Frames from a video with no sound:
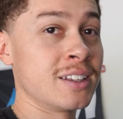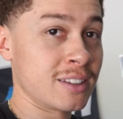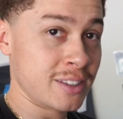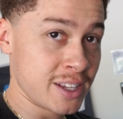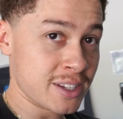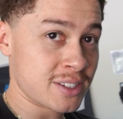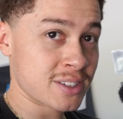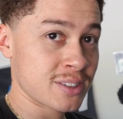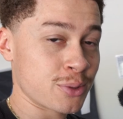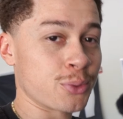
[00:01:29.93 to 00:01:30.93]

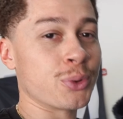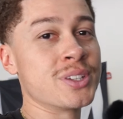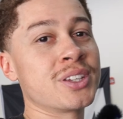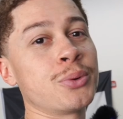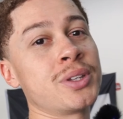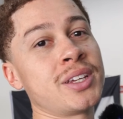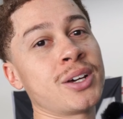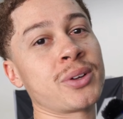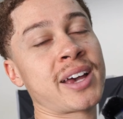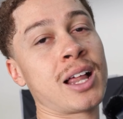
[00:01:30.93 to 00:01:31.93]
this was it with the
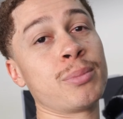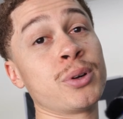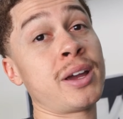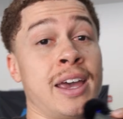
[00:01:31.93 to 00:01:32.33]
yellow caliper.